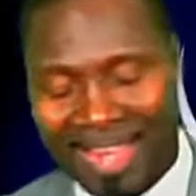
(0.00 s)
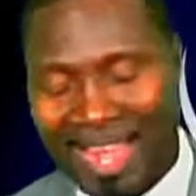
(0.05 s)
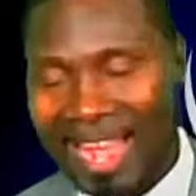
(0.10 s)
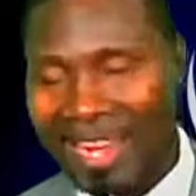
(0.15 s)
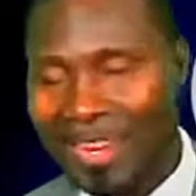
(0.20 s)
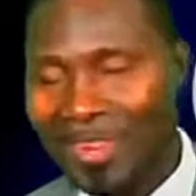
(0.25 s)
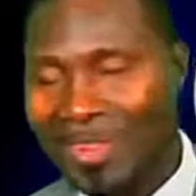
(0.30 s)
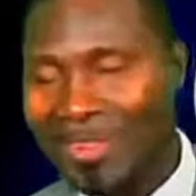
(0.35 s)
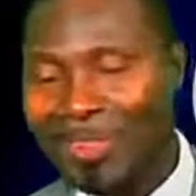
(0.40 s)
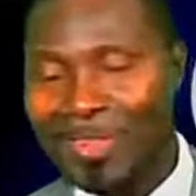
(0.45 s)

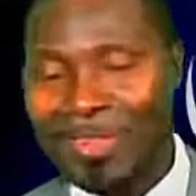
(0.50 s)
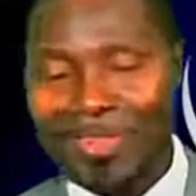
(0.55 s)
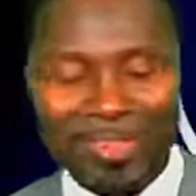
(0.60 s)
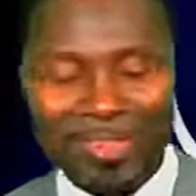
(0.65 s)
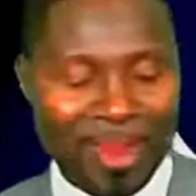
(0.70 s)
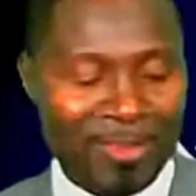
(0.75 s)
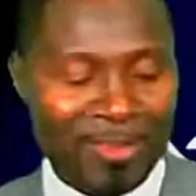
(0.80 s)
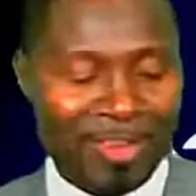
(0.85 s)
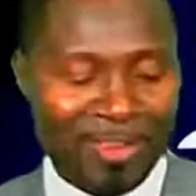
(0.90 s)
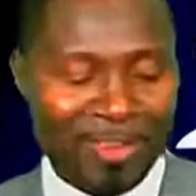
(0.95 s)
And also
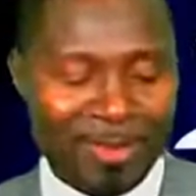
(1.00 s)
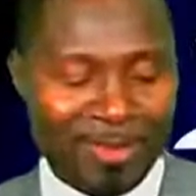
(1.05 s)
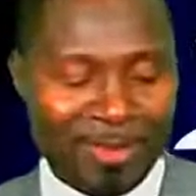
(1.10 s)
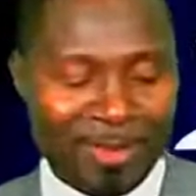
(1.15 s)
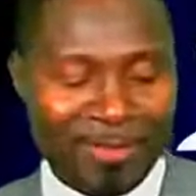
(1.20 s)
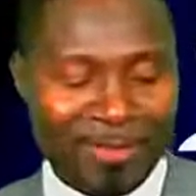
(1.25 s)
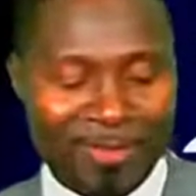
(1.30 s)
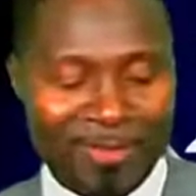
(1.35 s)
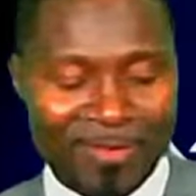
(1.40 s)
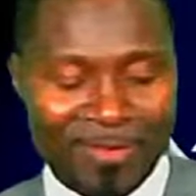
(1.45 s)
trying to
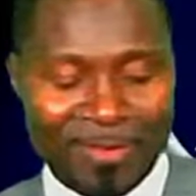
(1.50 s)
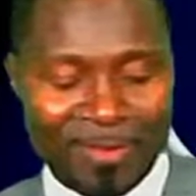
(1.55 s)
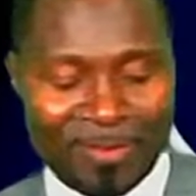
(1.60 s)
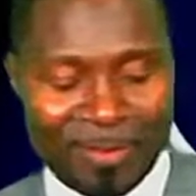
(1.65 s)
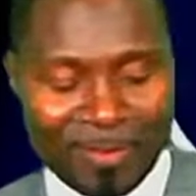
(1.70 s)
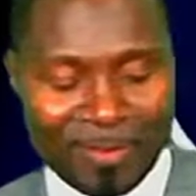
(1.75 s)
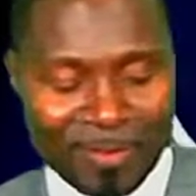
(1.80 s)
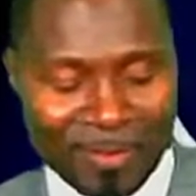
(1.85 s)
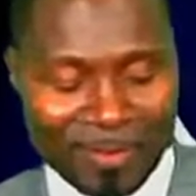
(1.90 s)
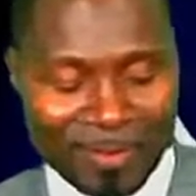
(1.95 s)
explain to
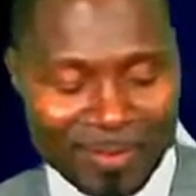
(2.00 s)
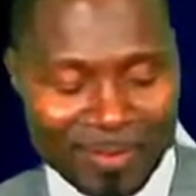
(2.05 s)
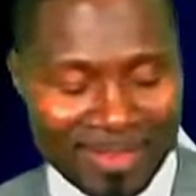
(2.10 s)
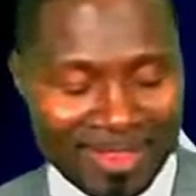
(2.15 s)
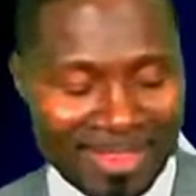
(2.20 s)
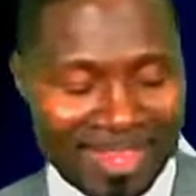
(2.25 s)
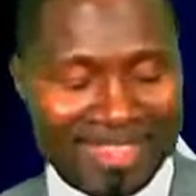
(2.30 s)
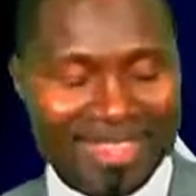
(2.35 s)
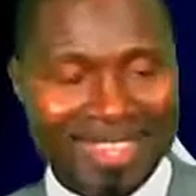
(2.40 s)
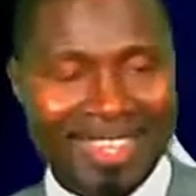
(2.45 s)
people
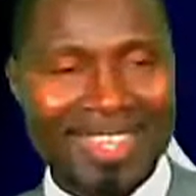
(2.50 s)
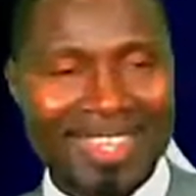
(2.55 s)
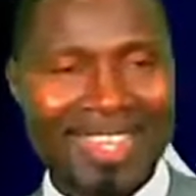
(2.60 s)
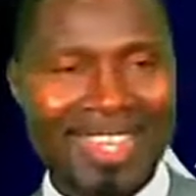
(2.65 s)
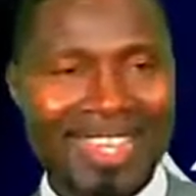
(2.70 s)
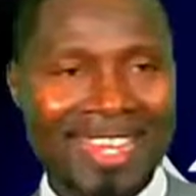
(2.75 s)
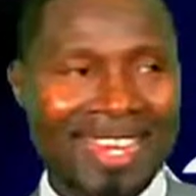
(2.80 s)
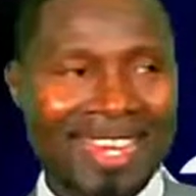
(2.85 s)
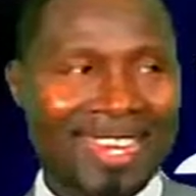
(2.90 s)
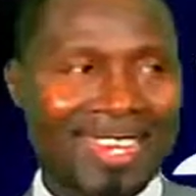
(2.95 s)
that
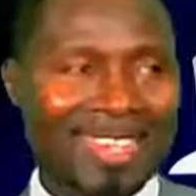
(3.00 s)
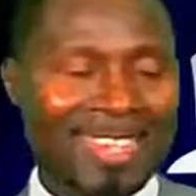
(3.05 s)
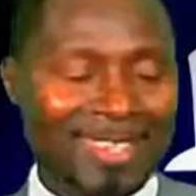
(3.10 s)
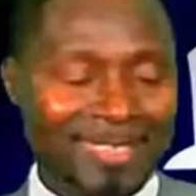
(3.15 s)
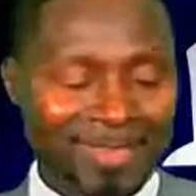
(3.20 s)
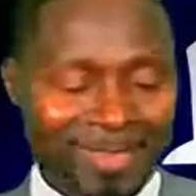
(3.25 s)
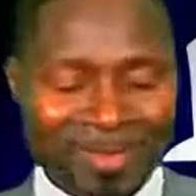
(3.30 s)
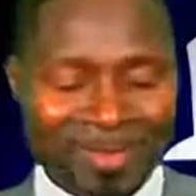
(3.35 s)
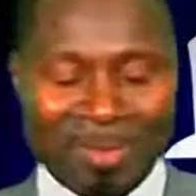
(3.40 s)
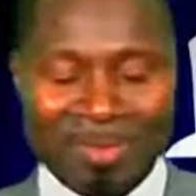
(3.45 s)
they
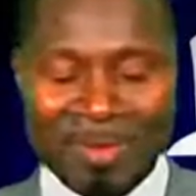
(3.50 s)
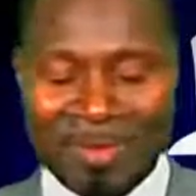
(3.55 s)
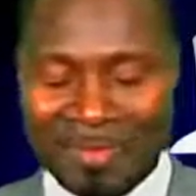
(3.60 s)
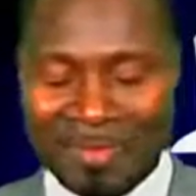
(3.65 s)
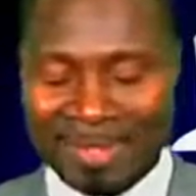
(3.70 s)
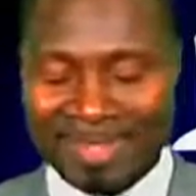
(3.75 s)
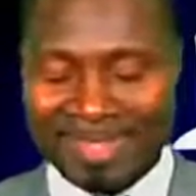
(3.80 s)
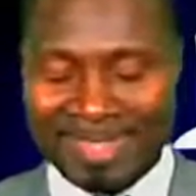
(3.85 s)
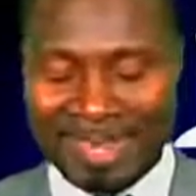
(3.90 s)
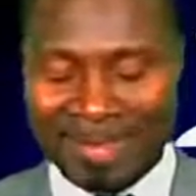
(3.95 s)
should not be
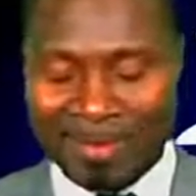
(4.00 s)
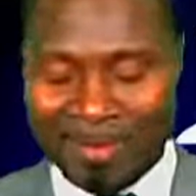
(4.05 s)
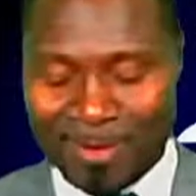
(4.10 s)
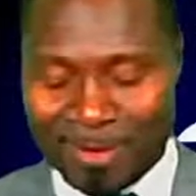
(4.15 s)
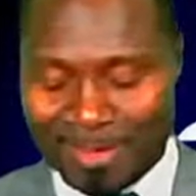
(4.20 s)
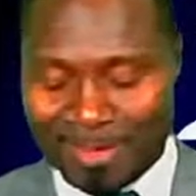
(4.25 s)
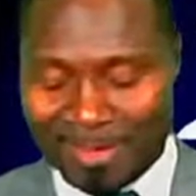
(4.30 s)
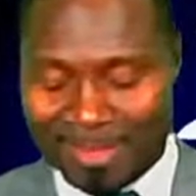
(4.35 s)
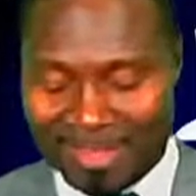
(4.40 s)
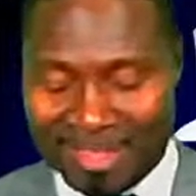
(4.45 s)
perturbed
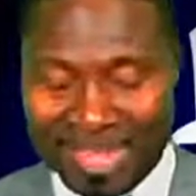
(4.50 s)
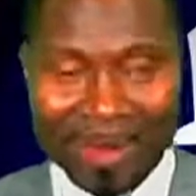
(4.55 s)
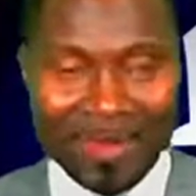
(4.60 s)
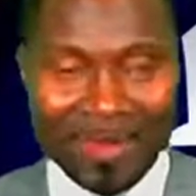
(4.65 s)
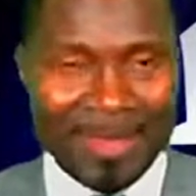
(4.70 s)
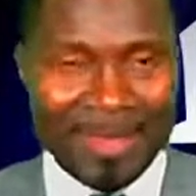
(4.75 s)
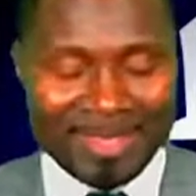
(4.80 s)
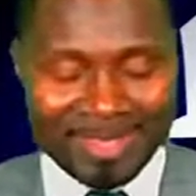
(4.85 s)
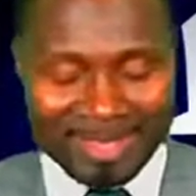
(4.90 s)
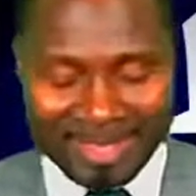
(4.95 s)
or
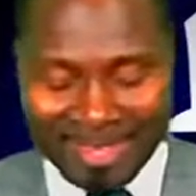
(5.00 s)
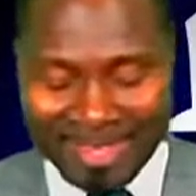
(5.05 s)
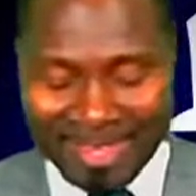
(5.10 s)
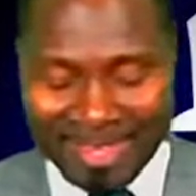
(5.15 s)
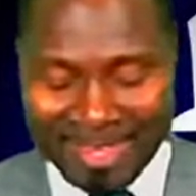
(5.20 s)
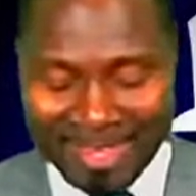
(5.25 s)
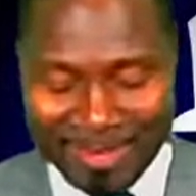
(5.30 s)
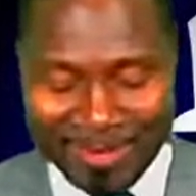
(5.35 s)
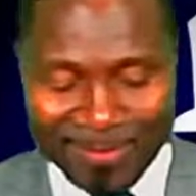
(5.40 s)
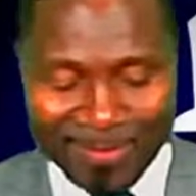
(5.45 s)
discouraged
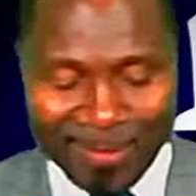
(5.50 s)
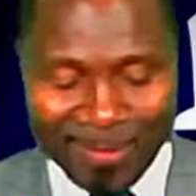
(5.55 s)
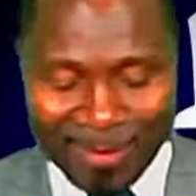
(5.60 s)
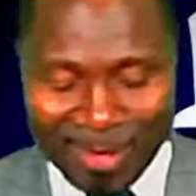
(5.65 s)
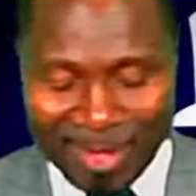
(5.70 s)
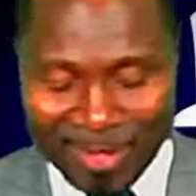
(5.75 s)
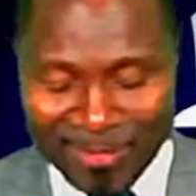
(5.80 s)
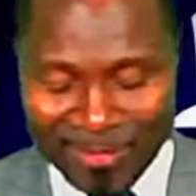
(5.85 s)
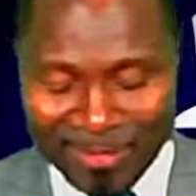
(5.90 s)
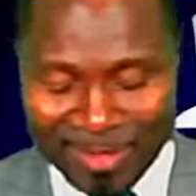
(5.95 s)

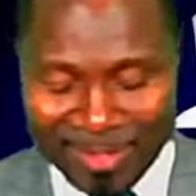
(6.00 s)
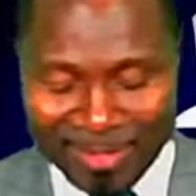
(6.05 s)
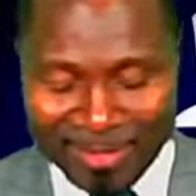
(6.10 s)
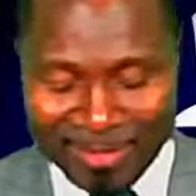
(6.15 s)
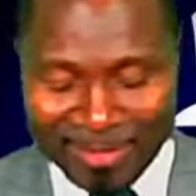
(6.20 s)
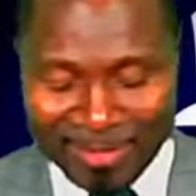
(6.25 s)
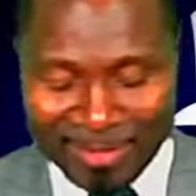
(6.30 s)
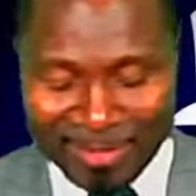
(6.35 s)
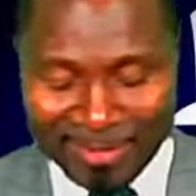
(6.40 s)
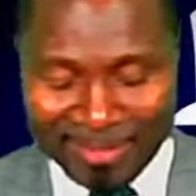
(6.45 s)
for entering
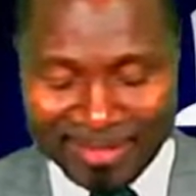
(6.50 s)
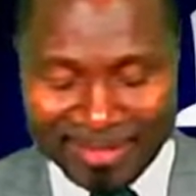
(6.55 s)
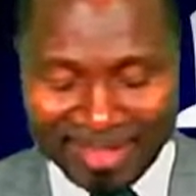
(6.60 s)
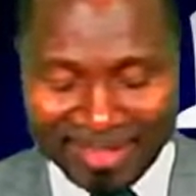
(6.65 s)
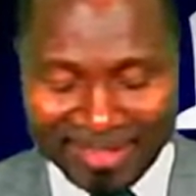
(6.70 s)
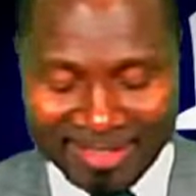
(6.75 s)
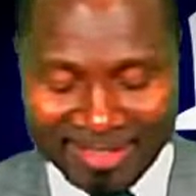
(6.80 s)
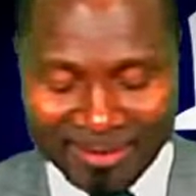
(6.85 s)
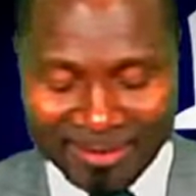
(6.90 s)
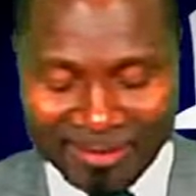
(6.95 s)
into a
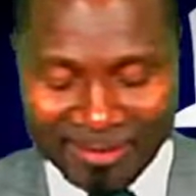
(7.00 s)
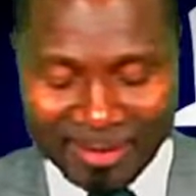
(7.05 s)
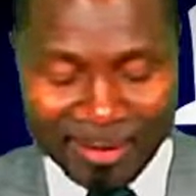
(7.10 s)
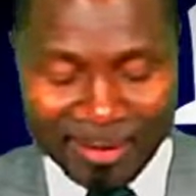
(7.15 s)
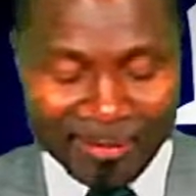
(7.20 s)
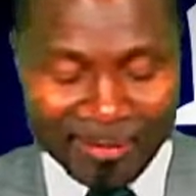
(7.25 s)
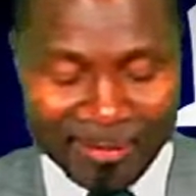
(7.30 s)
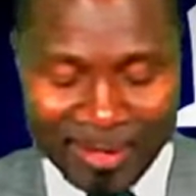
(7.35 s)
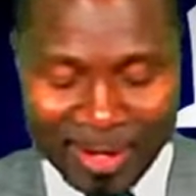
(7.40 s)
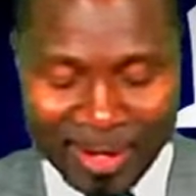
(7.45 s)
relationship for
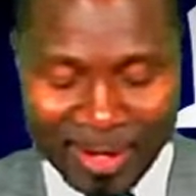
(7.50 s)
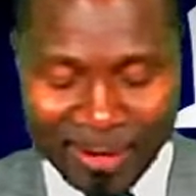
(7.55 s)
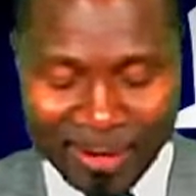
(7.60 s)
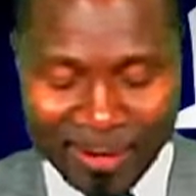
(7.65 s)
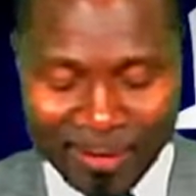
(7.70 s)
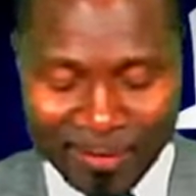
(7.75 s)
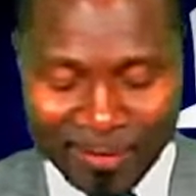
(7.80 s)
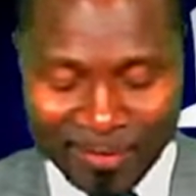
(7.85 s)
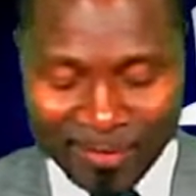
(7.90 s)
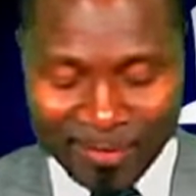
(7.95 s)
the fear
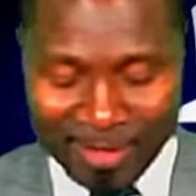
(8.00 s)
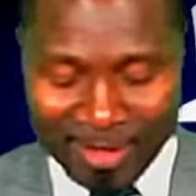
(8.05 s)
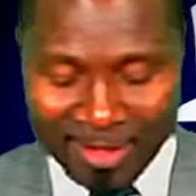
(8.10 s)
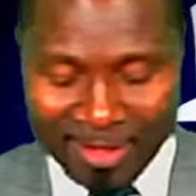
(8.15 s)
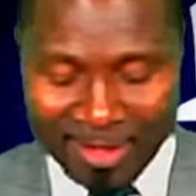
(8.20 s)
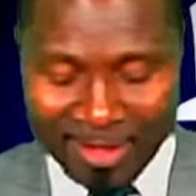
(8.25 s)
of